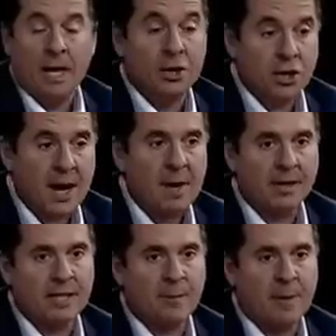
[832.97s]
And
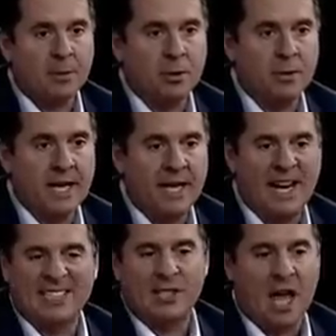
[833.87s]
shame on these people who
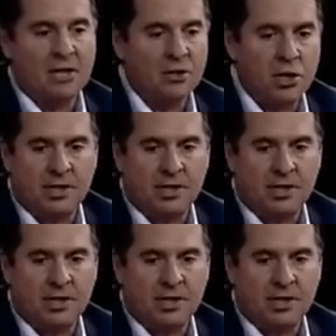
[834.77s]
did it. It's not